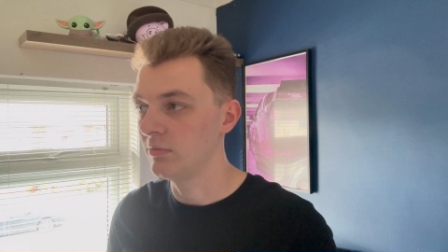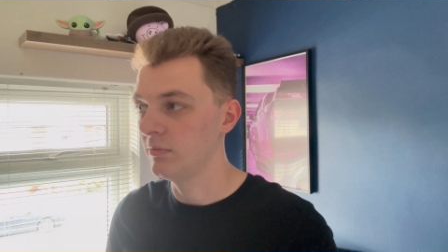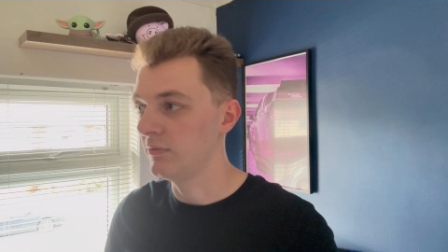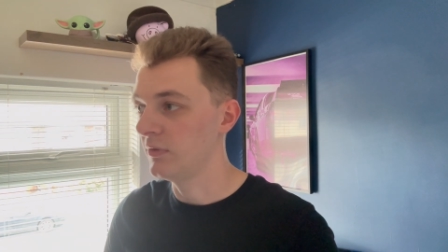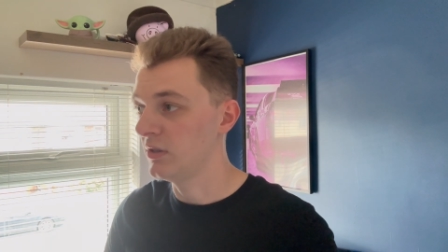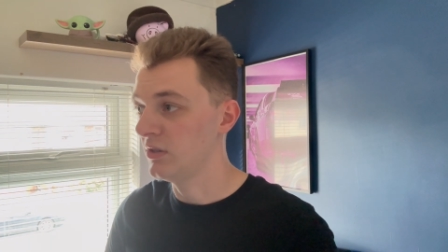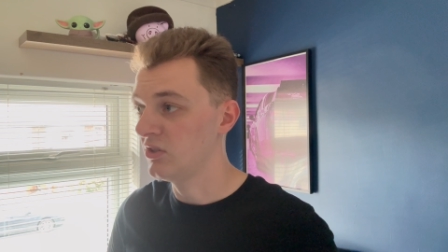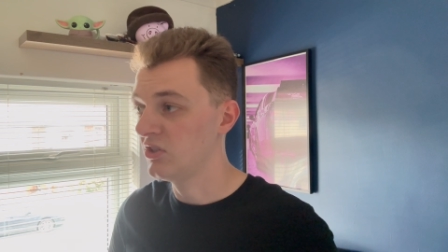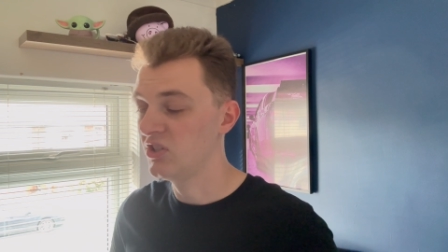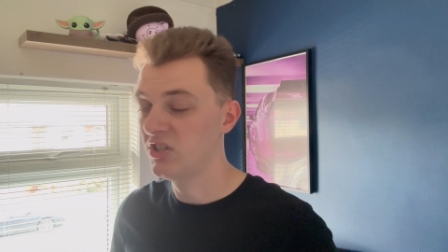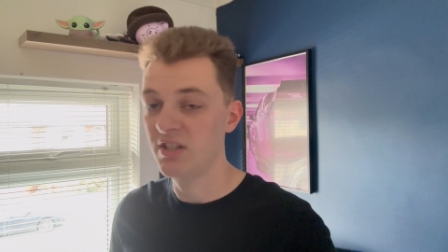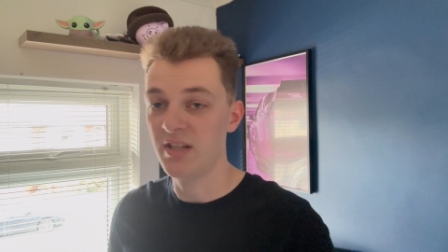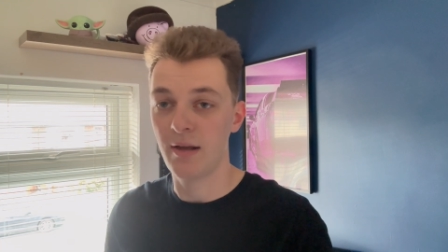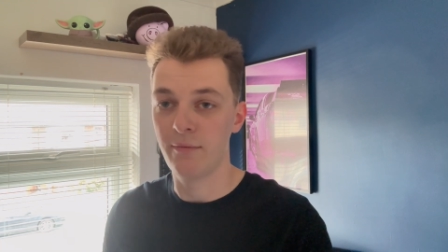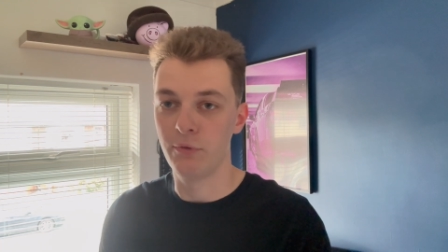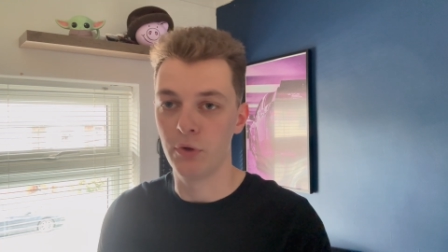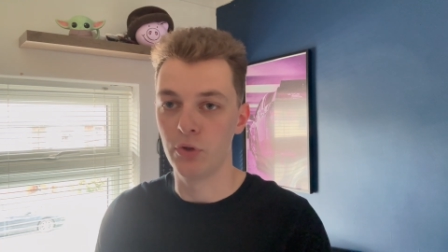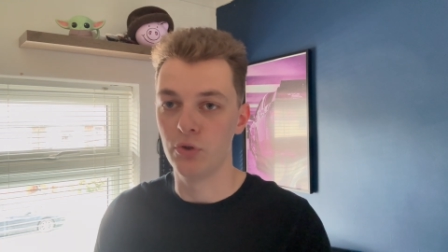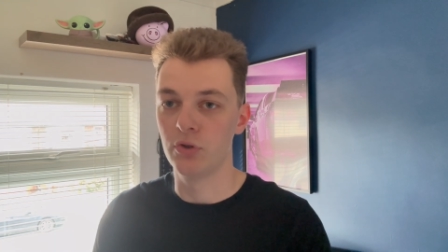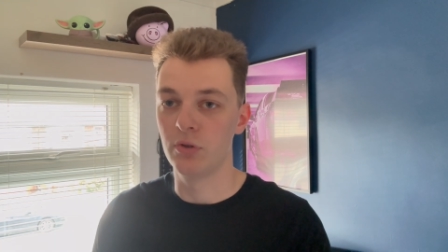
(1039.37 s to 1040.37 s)
with like
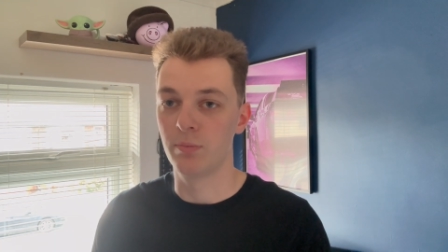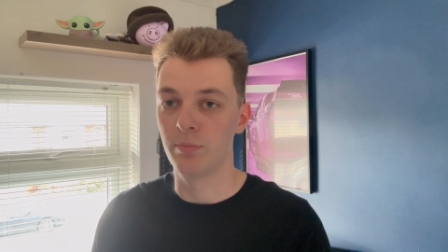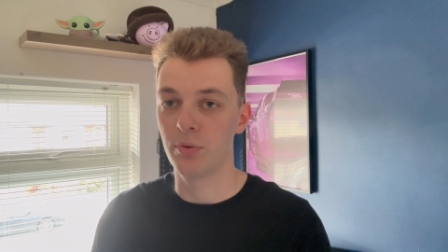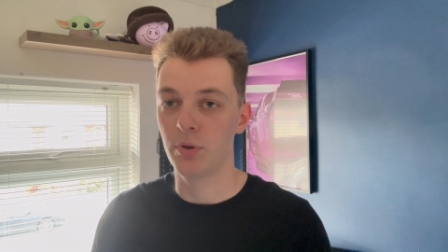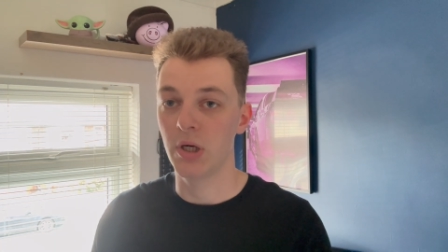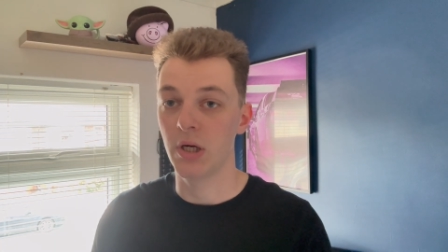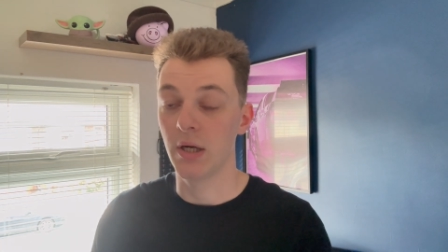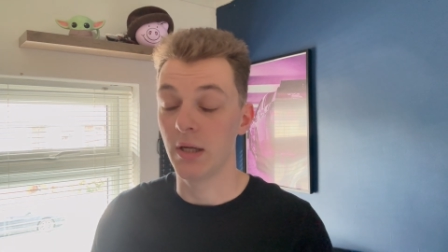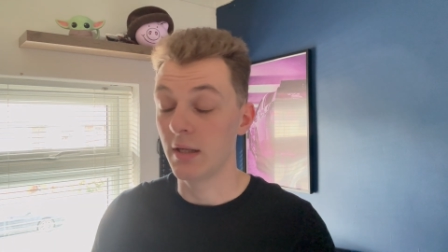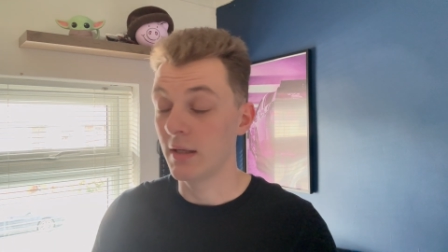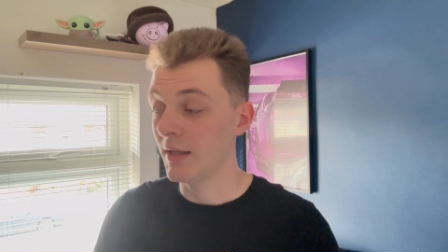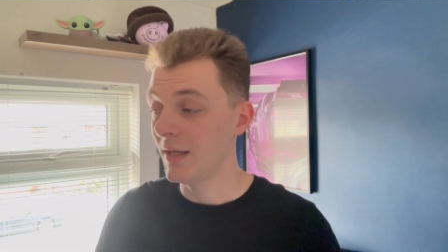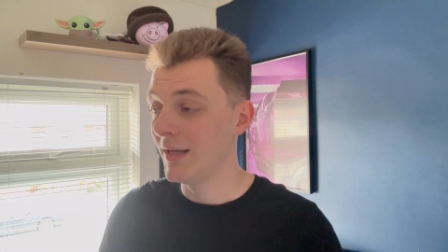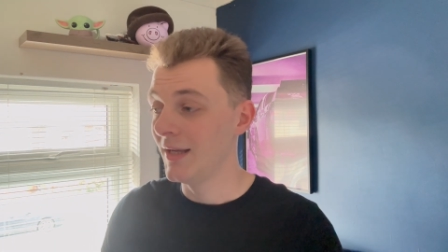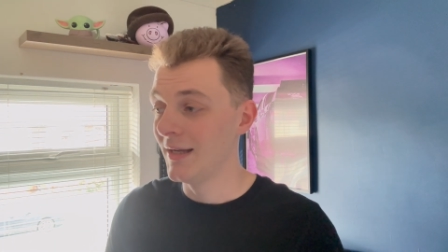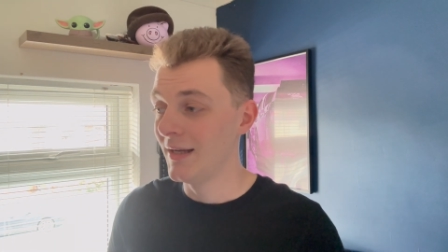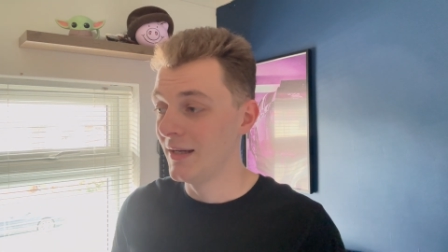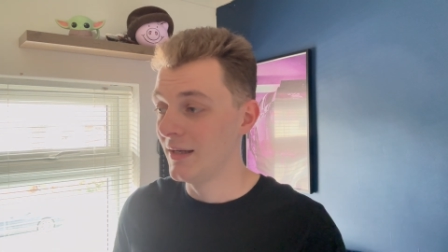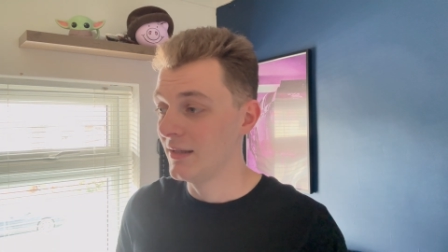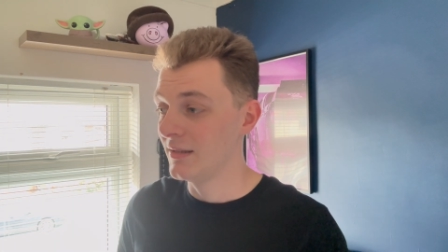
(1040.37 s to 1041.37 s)
700 brake,
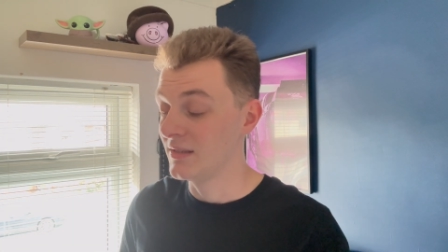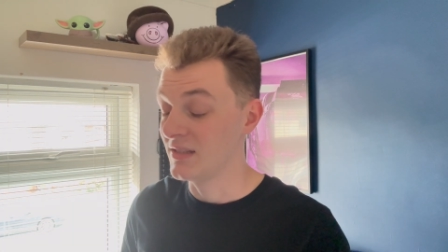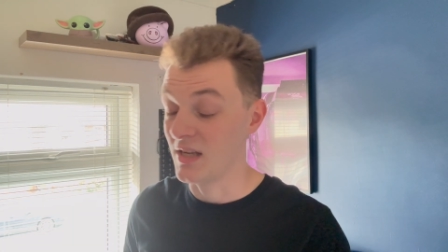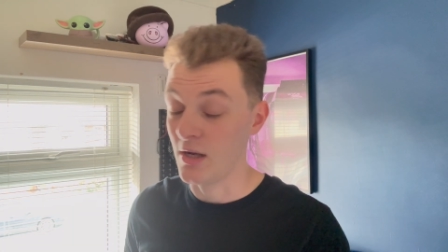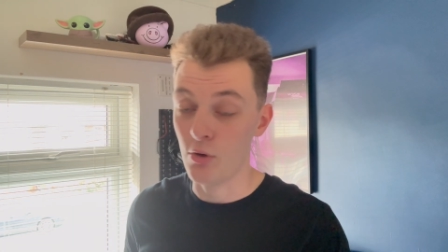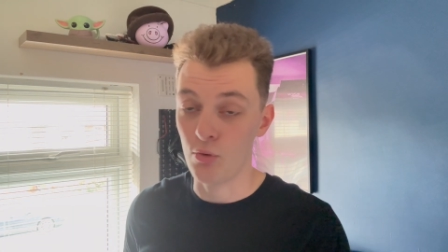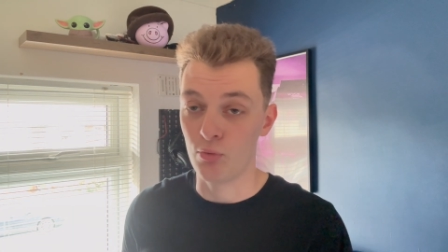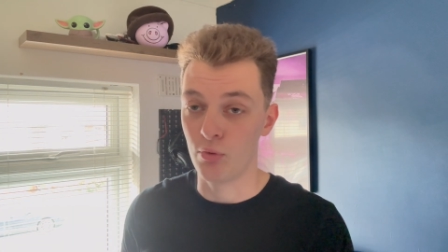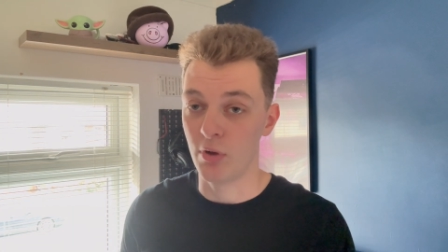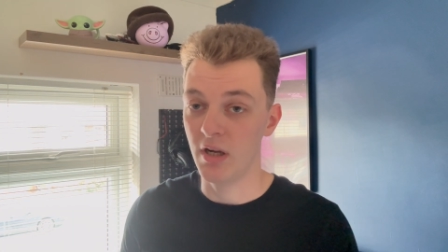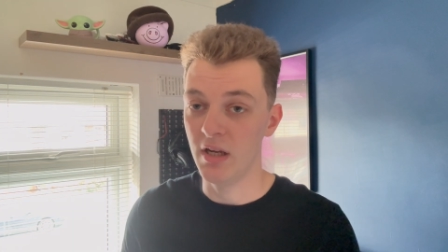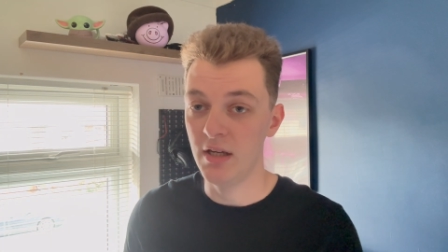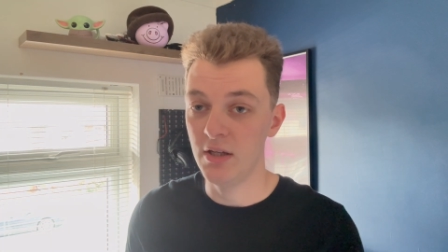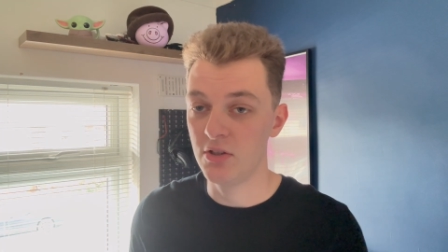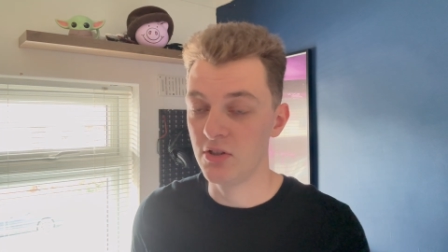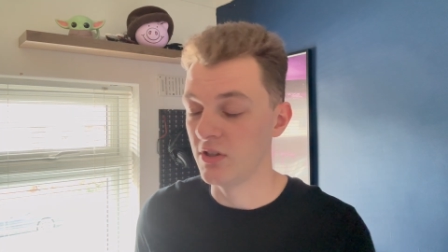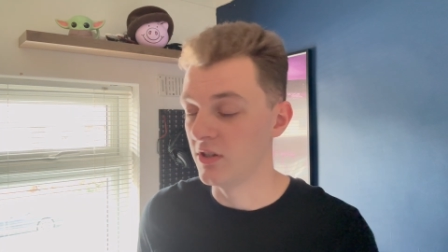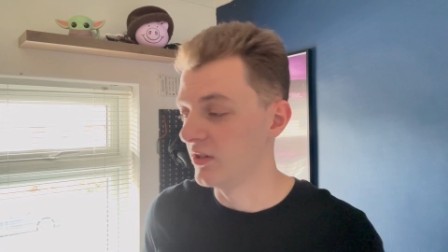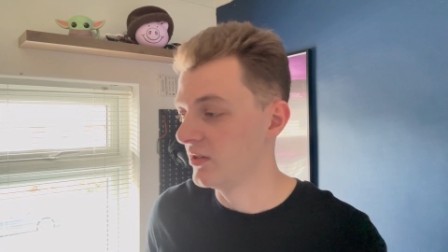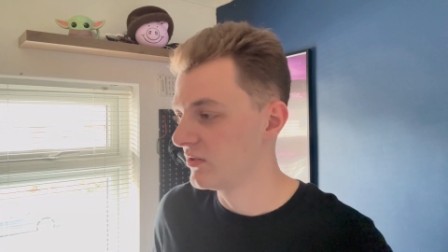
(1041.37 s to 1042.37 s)
it's
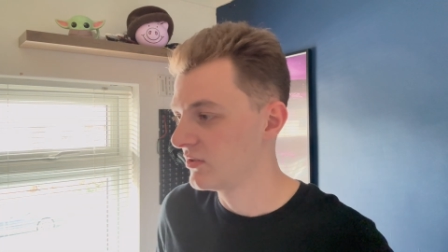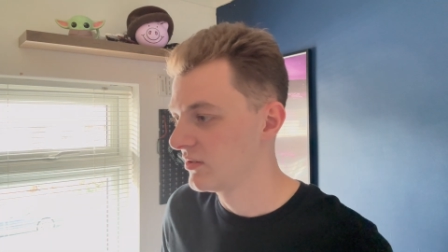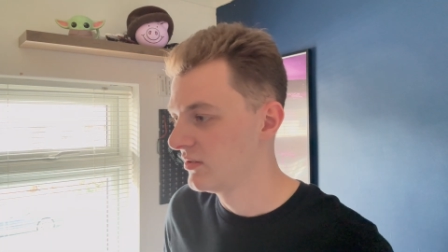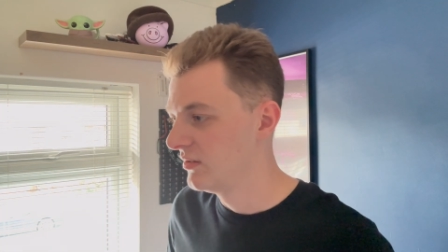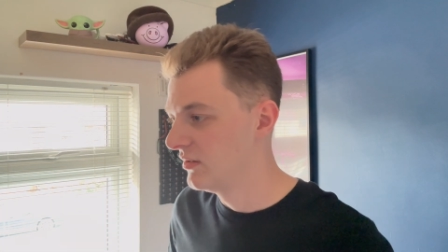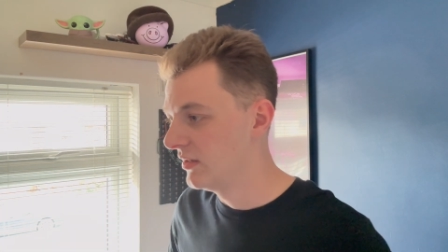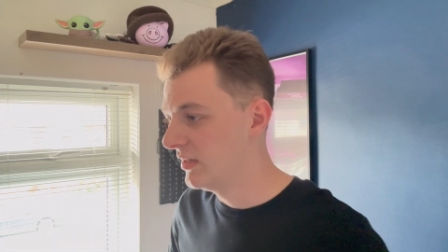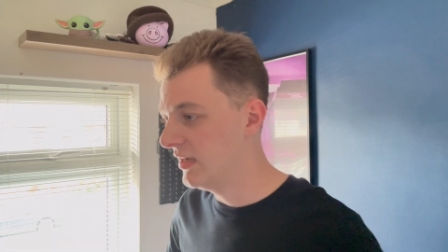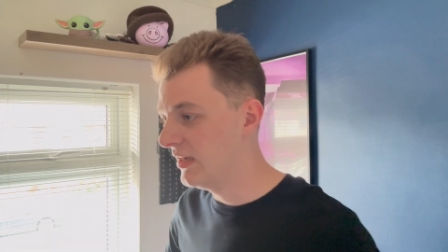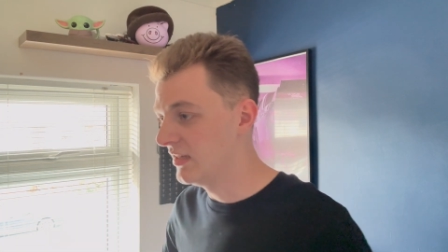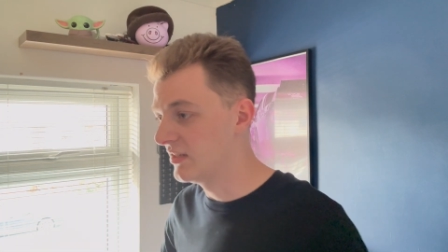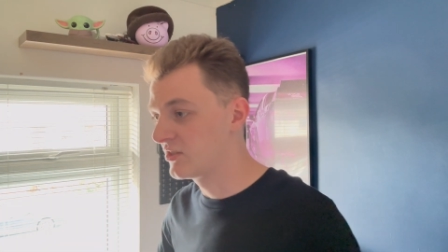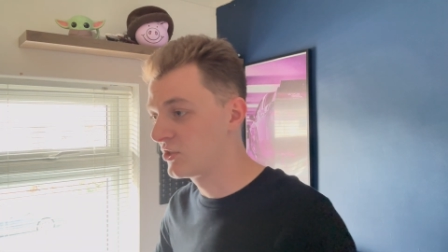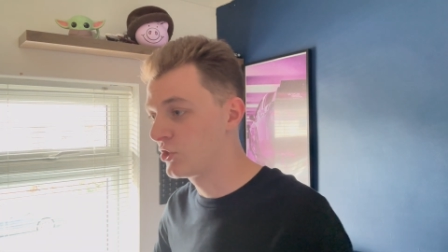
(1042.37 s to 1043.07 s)
outrageous. It is